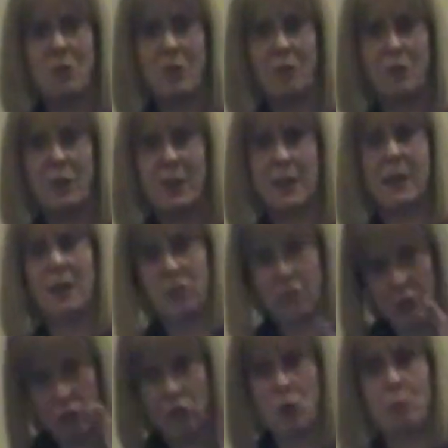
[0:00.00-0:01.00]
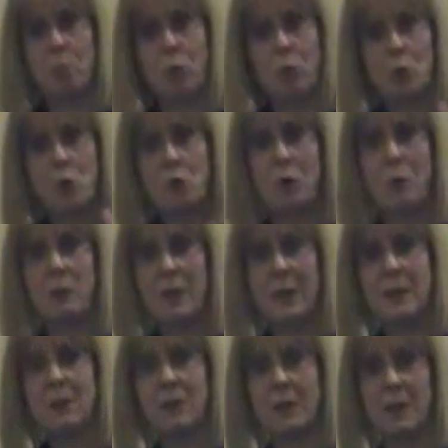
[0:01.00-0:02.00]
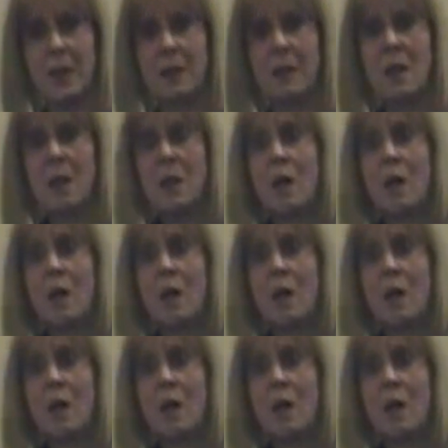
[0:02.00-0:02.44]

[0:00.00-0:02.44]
specific things. It just pulls from the internet.